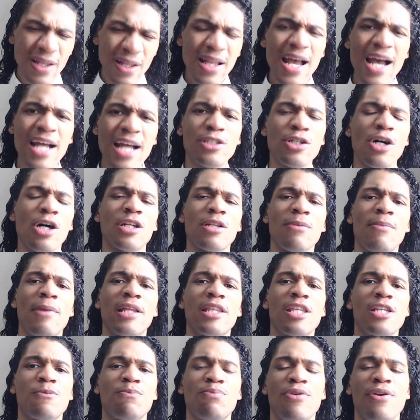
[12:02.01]
I talked about
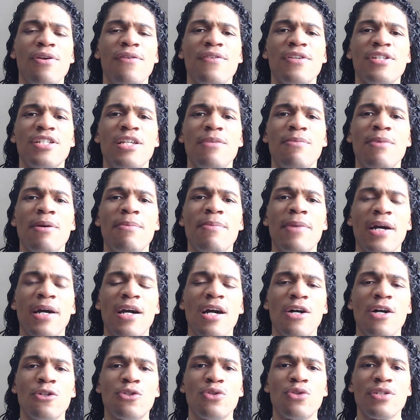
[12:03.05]
this previously, but
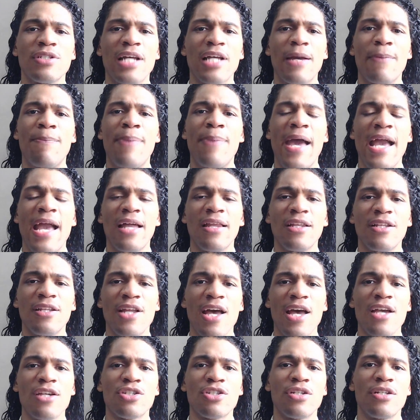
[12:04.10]
countries like
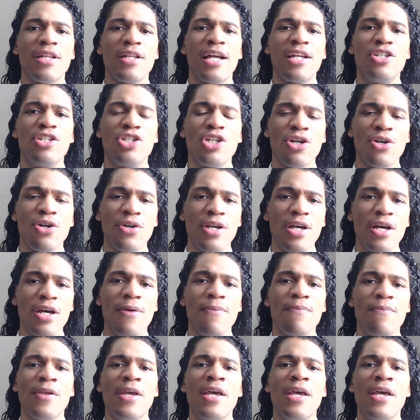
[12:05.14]
Bangladesh and Nigeria